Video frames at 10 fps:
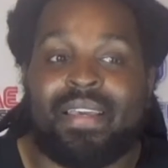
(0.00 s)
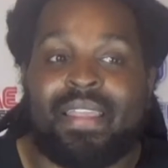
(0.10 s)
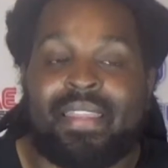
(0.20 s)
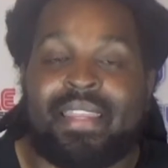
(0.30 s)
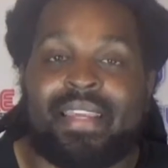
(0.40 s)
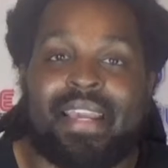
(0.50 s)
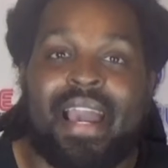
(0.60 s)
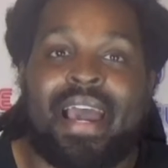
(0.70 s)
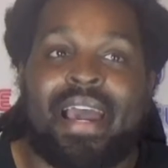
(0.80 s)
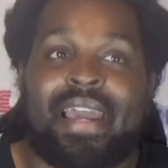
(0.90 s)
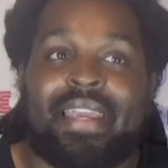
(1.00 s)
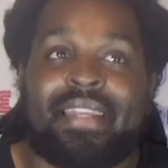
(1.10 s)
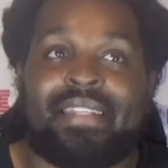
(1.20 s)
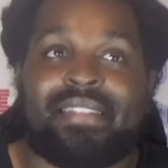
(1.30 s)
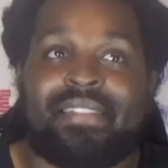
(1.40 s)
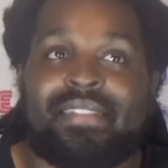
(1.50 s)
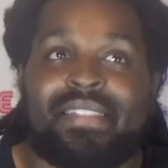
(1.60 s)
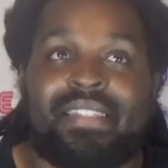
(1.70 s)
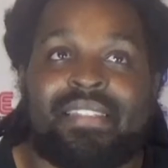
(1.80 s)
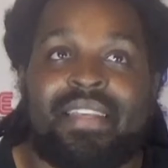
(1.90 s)
than the guy, and
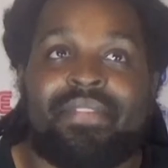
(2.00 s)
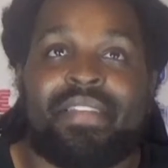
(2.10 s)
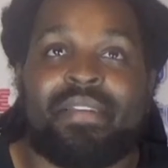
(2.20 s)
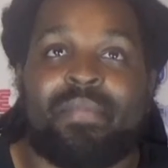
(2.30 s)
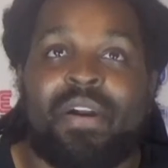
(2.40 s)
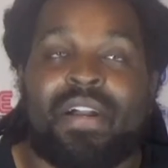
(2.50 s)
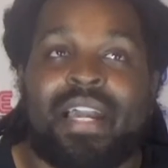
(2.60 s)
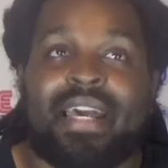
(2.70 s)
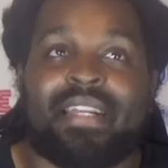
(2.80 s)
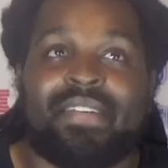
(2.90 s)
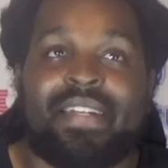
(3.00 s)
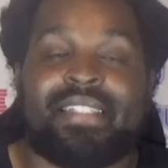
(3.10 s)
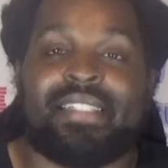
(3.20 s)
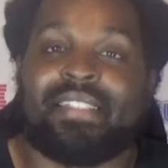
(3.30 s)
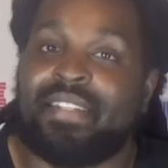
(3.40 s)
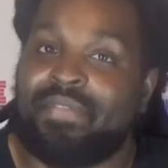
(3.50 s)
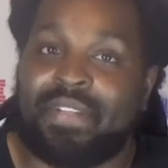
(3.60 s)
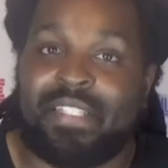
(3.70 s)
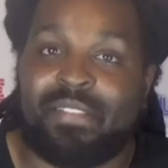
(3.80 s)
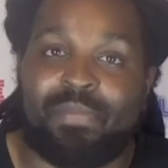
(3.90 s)
she's giving him all kind of crazy stuff,
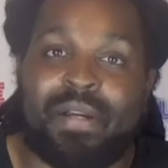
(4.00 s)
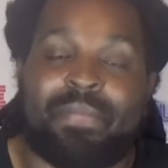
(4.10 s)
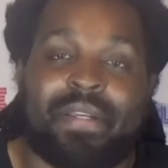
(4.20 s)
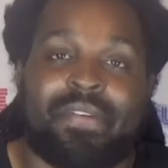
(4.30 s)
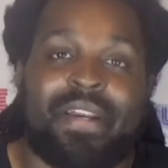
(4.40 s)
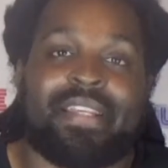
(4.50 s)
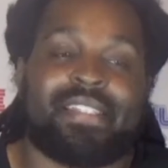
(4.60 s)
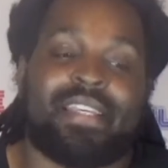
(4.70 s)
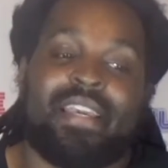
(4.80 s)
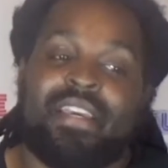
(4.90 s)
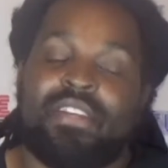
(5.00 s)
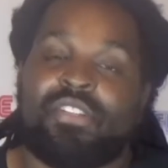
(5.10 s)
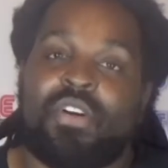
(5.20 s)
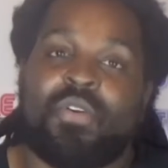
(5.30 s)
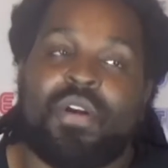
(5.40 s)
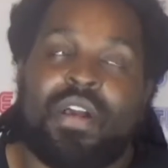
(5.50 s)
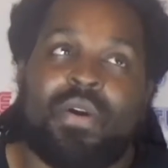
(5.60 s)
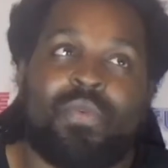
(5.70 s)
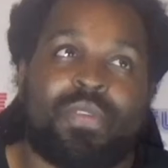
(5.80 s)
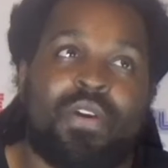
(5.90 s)
and he's bumping crazy. So
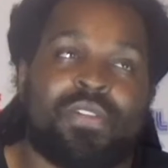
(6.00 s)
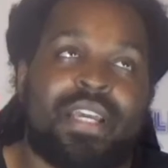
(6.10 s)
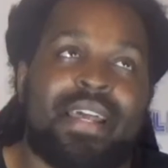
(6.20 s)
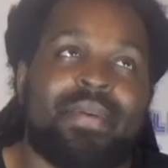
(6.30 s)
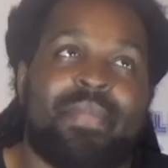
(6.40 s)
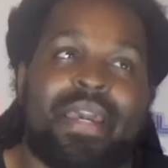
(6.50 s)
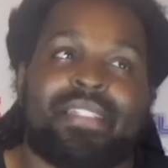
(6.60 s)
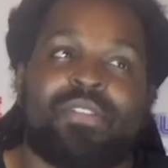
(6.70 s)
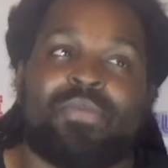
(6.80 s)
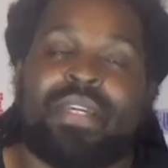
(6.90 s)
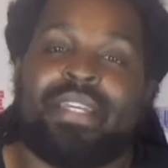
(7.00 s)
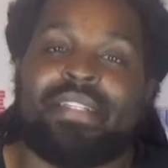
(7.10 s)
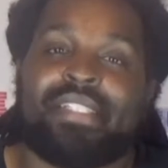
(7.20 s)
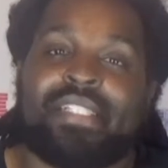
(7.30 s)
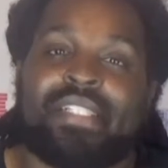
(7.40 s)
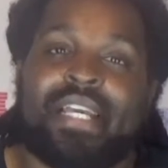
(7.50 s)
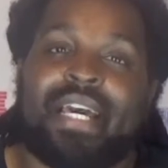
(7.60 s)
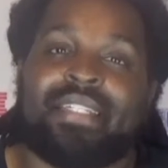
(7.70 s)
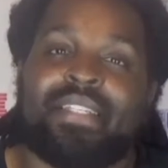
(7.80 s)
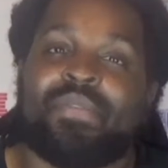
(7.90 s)
with those kind of matches with intergender,
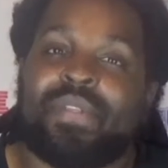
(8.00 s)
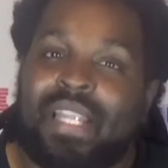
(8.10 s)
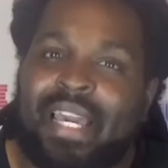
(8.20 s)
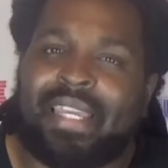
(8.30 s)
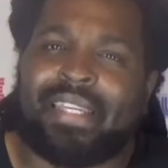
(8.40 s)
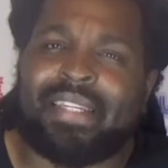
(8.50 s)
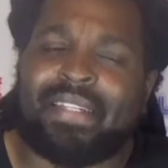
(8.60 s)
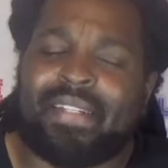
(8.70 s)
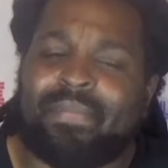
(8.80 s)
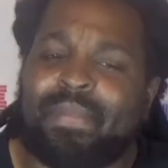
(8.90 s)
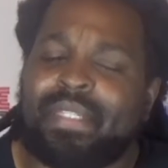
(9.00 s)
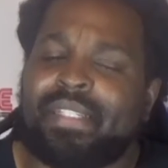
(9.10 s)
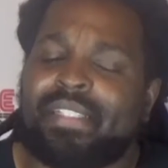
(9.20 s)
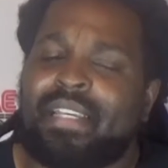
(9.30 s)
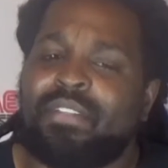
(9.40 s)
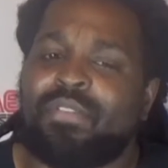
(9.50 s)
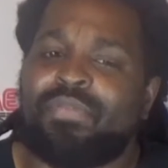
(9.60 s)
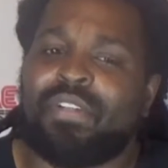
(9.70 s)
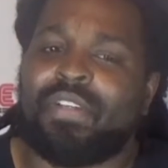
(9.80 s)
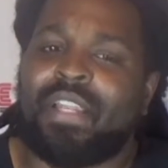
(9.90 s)
I don't like, because I do
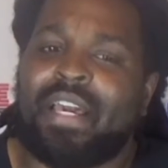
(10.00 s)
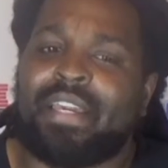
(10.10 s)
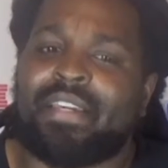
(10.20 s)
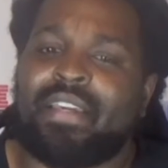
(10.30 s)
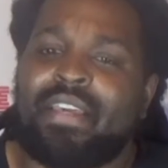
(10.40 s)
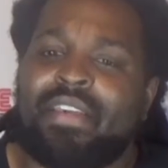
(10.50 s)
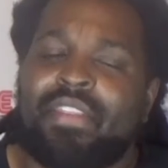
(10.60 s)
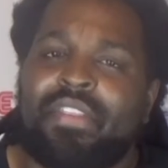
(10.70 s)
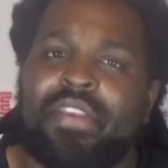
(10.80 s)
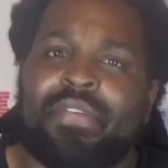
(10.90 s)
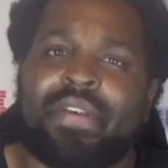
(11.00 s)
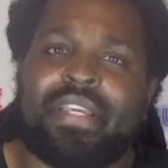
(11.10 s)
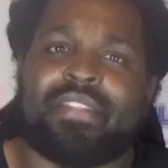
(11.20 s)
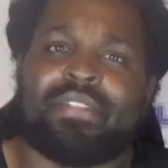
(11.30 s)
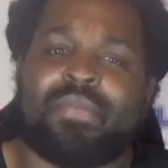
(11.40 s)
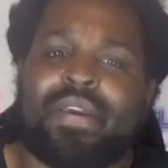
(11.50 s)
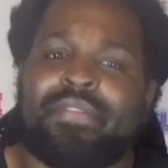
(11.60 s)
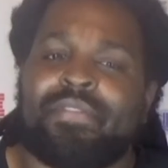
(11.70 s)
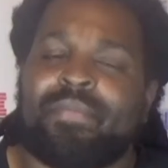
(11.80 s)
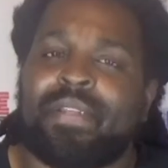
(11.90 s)
feel like theory gets away
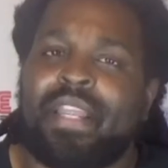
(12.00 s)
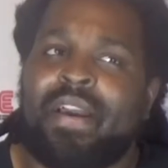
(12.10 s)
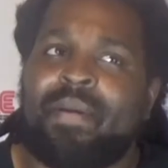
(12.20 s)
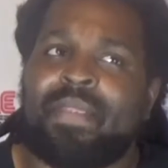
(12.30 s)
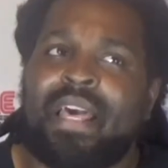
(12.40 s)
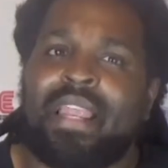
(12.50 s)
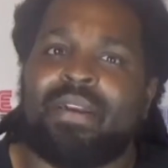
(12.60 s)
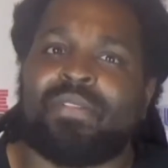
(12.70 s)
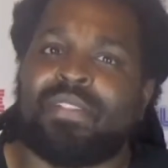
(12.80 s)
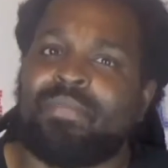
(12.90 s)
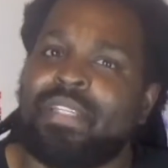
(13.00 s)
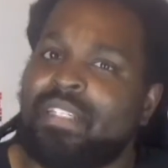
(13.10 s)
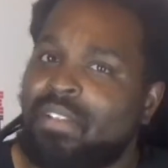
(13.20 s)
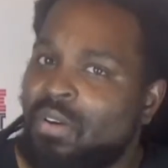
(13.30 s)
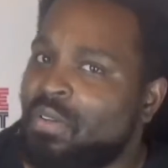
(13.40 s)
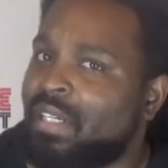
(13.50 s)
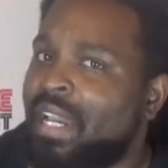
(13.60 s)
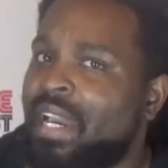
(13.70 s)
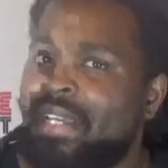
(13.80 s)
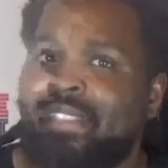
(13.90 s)
from it. Now, I'm not like some of these older
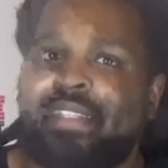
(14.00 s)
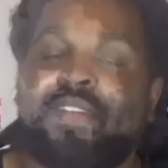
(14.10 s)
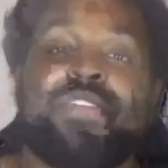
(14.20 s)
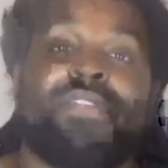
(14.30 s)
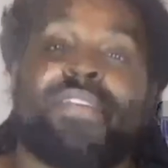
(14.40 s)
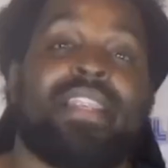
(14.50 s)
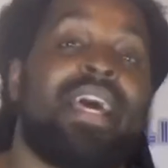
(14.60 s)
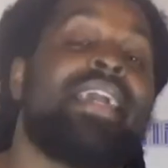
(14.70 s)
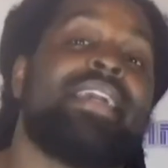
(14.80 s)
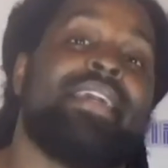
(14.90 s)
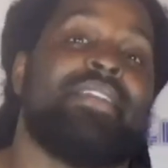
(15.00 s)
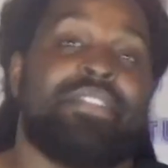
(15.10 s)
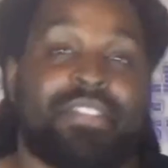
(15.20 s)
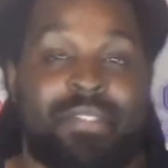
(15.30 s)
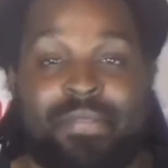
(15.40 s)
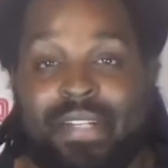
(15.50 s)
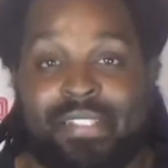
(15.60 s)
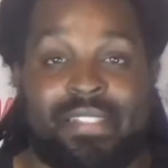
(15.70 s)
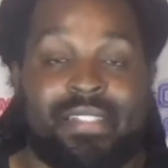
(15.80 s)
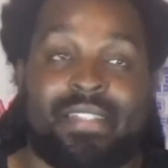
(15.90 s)
guys that don't even like intergender
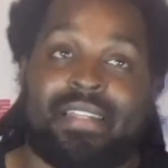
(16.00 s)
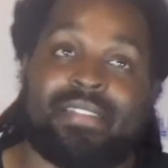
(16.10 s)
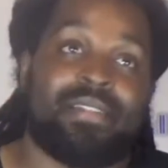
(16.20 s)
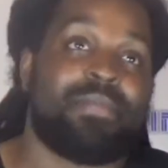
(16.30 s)
wrestling. Like, some